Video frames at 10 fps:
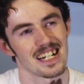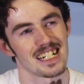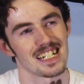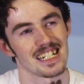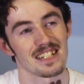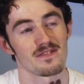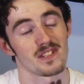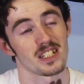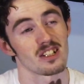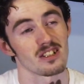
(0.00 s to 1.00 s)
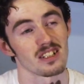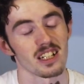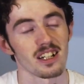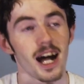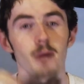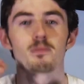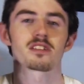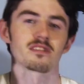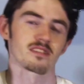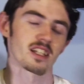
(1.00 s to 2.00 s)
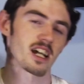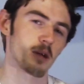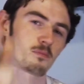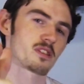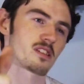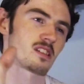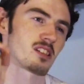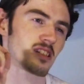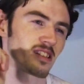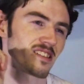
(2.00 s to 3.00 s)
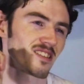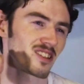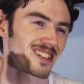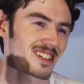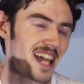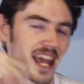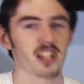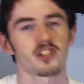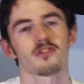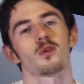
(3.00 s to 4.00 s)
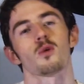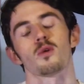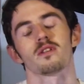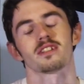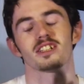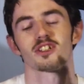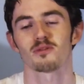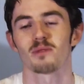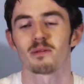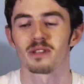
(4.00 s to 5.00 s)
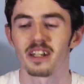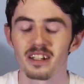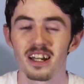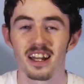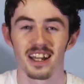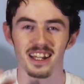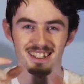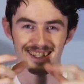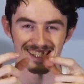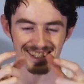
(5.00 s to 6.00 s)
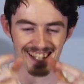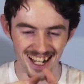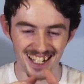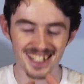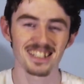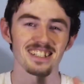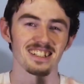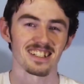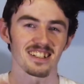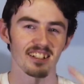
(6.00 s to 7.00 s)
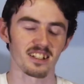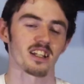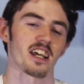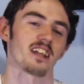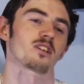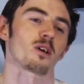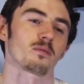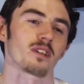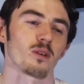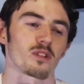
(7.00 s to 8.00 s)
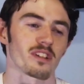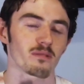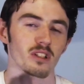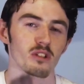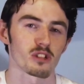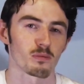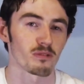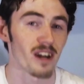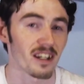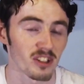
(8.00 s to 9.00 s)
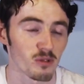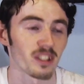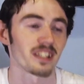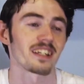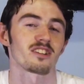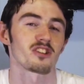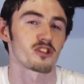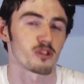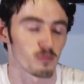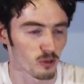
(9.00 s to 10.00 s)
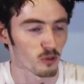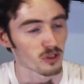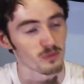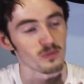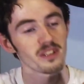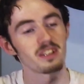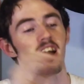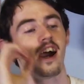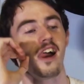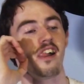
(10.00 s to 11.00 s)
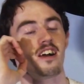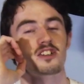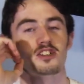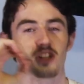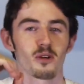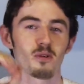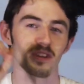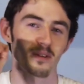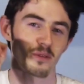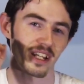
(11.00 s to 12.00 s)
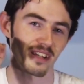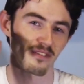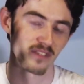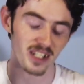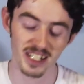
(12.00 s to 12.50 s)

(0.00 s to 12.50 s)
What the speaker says: I've forgotten, Hubsan. The Hubsan X4. I just remember then. It is a tiny little helicopter, which I'm going to use to practice with and get super awesome with, so that when I finally